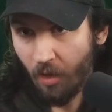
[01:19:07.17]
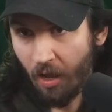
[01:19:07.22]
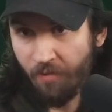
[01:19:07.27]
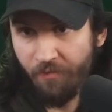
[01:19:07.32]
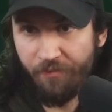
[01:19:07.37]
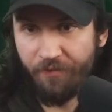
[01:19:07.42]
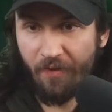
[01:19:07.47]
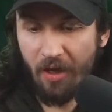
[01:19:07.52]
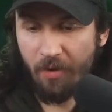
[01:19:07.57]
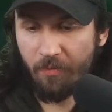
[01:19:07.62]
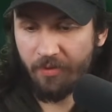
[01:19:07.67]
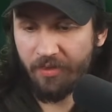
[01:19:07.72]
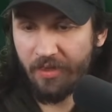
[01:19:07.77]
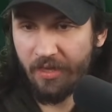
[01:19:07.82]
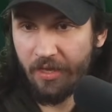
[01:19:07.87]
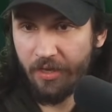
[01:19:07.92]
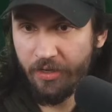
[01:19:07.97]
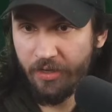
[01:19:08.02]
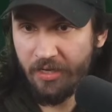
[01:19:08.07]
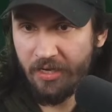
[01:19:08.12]
I'm fine with
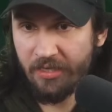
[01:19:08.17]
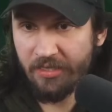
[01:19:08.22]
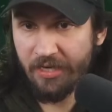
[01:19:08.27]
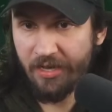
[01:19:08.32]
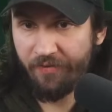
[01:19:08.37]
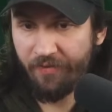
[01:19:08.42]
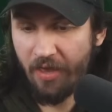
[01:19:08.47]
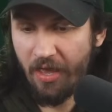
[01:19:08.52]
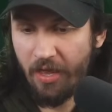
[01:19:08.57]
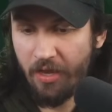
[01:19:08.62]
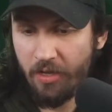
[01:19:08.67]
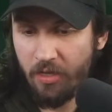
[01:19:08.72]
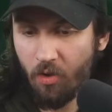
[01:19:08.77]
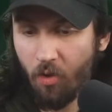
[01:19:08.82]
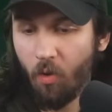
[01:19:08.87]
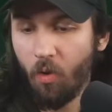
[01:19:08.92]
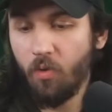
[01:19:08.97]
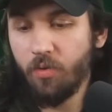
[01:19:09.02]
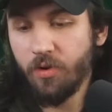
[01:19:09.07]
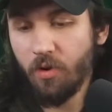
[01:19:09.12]
that. He doesn't have any...
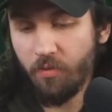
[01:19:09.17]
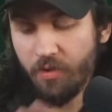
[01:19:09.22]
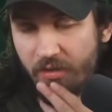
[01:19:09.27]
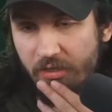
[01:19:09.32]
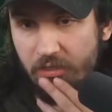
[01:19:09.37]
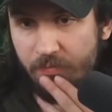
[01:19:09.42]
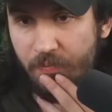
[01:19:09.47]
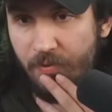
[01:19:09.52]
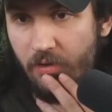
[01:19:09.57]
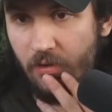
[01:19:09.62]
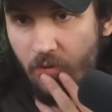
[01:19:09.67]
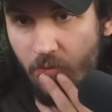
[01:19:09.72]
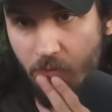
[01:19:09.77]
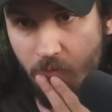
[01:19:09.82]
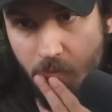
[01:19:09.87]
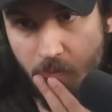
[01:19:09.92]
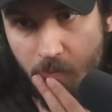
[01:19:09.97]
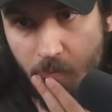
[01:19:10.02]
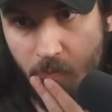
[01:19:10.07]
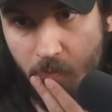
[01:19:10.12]
Oh, no, he has Spirit.
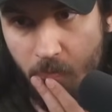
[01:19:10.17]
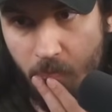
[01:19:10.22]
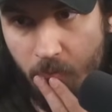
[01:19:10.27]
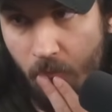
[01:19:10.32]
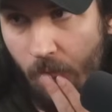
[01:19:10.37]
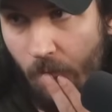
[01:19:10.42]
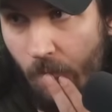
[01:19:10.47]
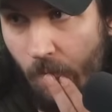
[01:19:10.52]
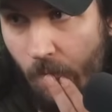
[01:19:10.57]
Oh.